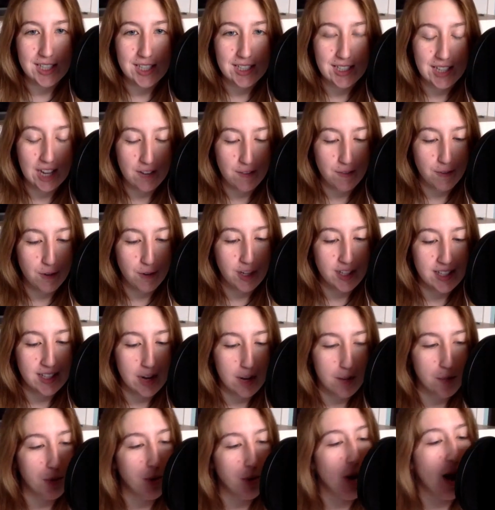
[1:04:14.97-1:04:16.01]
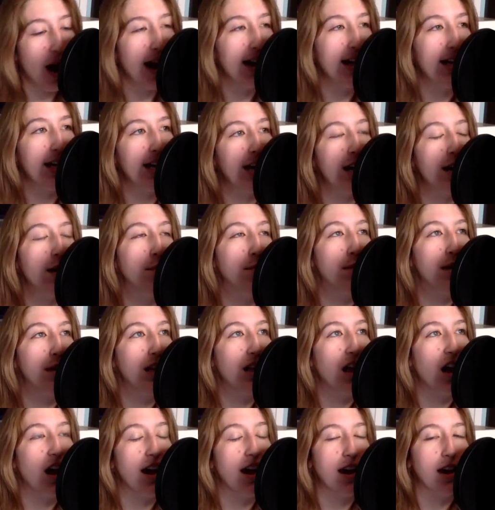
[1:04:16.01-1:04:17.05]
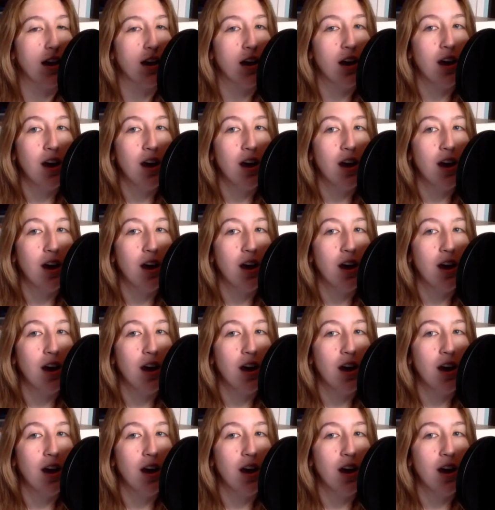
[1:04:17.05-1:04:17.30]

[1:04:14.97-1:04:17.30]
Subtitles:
Like, for example, I can't be like,